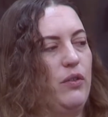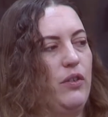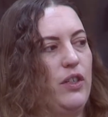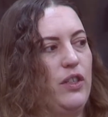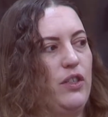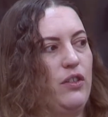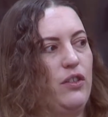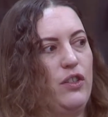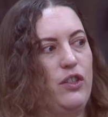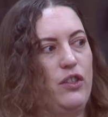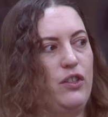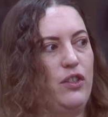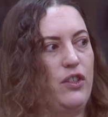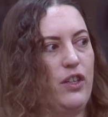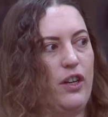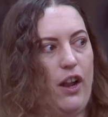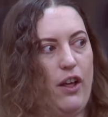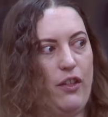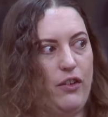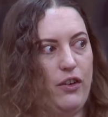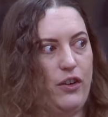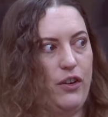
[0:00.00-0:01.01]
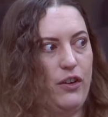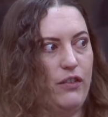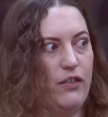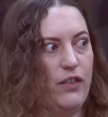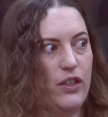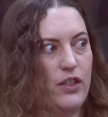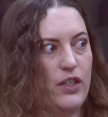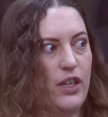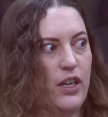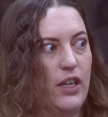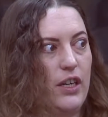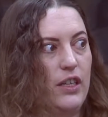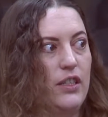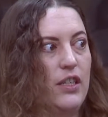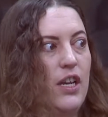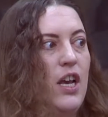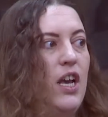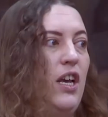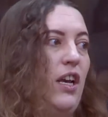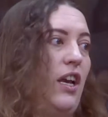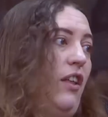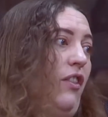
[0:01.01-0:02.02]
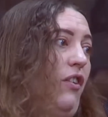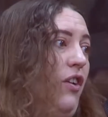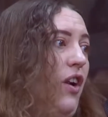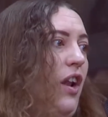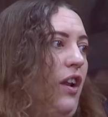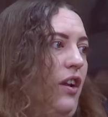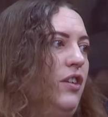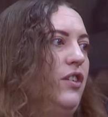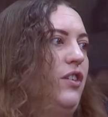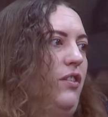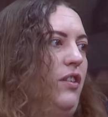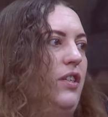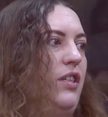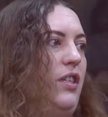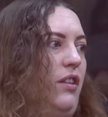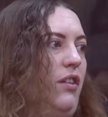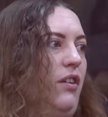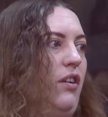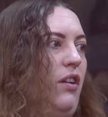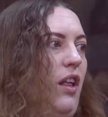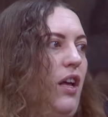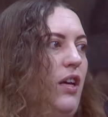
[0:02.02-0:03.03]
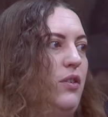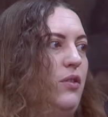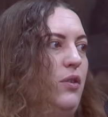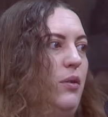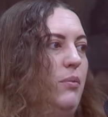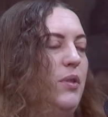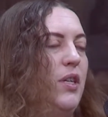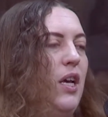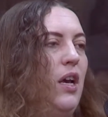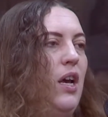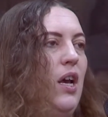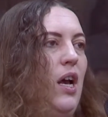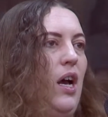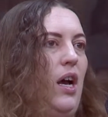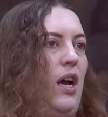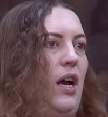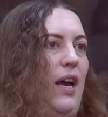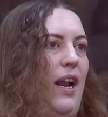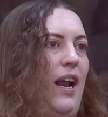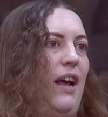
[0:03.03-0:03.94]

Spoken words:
researchers at other universities can learn how to do this in their classrooms. And I